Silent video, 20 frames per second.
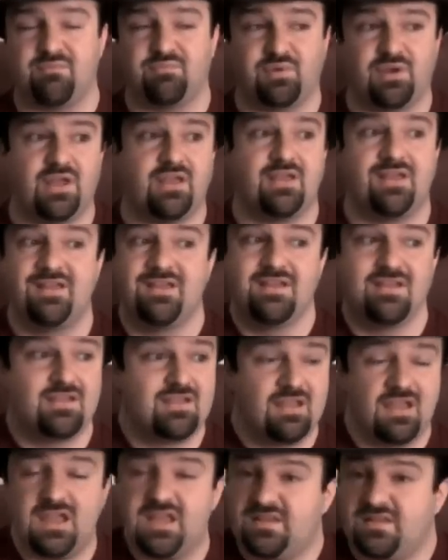but
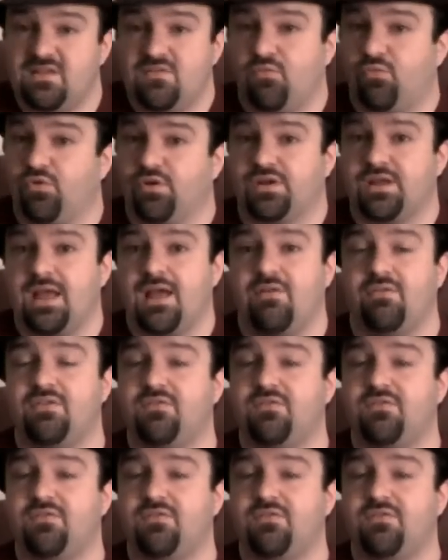it didn't work out.